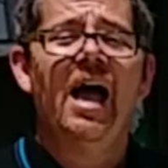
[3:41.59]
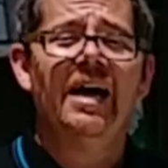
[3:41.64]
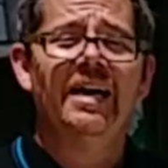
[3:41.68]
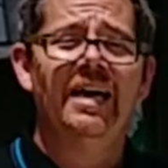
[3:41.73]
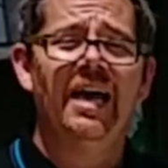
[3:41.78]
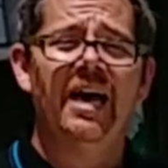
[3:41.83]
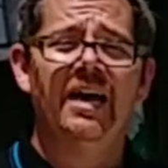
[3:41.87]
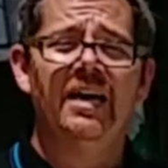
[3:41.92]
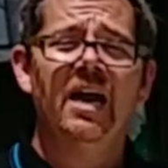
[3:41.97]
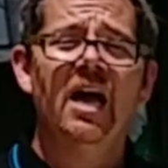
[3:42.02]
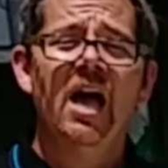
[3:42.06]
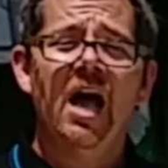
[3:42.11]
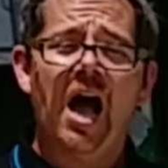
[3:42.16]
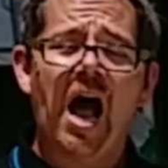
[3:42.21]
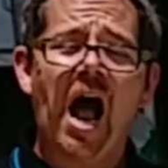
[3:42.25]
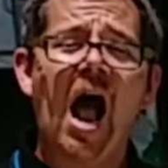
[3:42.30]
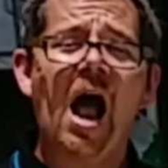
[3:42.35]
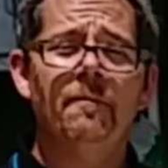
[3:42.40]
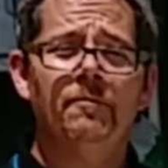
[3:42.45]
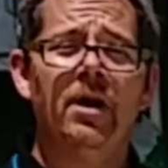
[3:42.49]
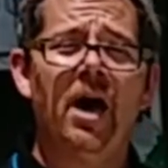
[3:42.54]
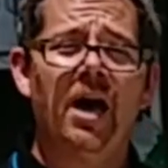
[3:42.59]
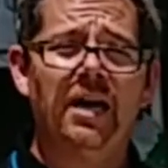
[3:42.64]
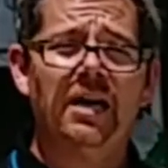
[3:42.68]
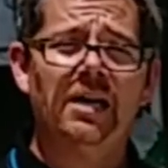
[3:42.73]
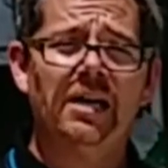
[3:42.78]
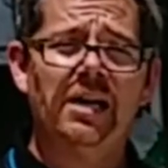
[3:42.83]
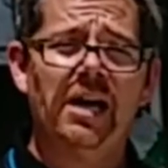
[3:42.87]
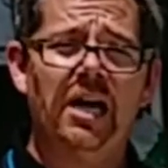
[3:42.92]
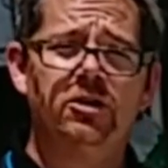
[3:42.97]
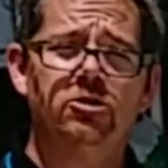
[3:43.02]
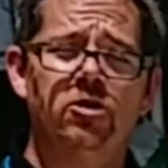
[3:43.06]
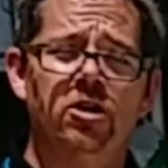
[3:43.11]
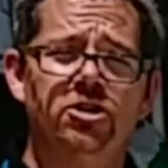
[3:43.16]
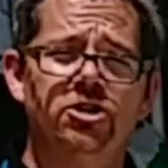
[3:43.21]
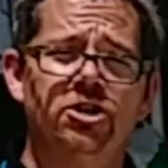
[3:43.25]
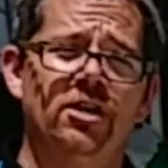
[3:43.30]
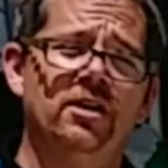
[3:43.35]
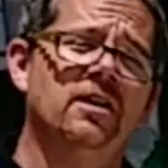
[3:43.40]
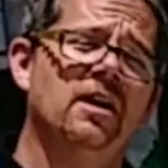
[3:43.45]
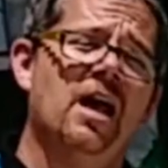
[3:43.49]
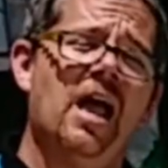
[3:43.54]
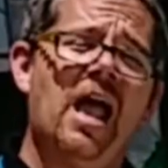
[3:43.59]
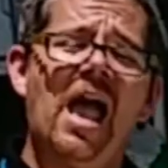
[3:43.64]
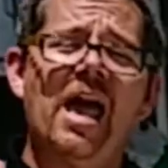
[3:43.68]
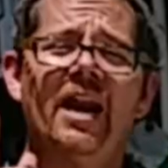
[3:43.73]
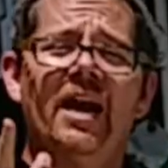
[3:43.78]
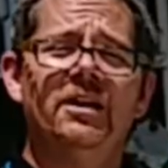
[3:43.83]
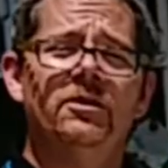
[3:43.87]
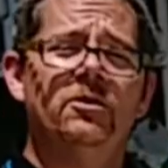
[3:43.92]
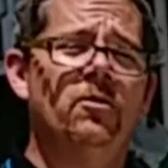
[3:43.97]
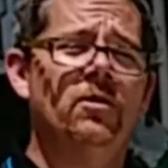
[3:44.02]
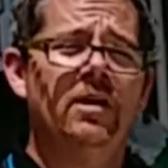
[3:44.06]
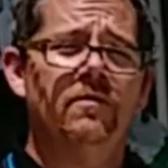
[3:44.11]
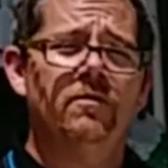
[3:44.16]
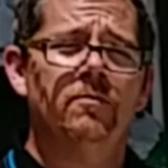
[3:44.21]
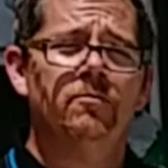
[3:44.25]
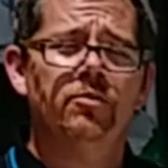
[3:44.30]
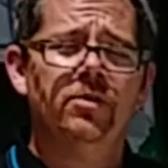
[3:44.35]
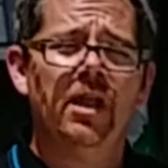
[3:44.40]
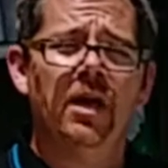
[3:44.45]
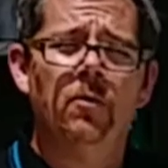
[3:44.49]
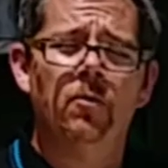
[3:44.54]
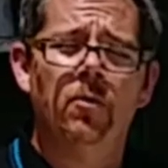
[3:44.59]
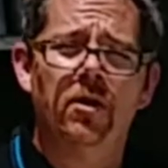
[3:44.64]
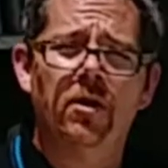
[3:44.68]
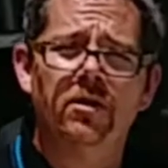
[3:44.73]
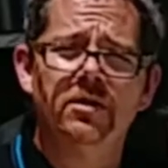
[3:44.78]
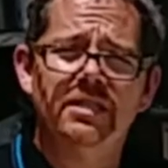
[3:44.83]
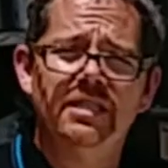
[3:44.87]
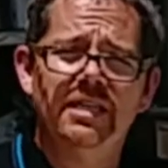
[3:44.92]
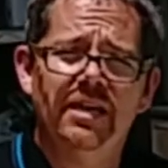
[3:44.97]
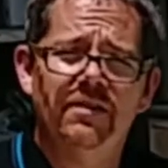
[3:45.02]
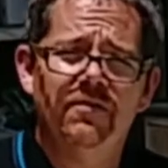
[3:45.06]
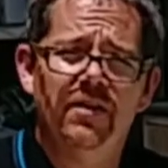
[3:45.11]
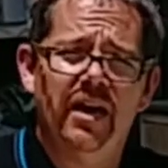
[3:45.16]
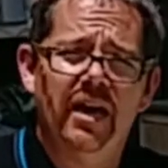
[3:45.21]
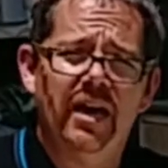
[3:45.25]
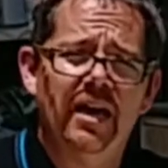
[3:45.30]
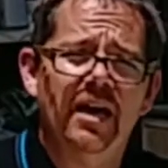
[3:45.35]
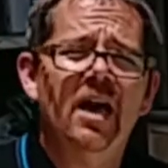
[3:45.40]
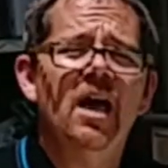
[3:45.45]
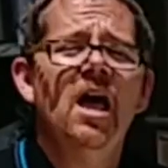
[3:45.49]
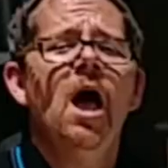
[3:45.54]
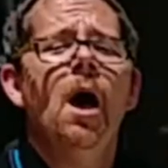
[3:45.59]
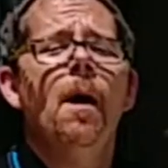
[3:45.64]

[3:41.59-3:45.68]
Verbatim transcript: Again, I'm not an electrician and I don't even play one on TV.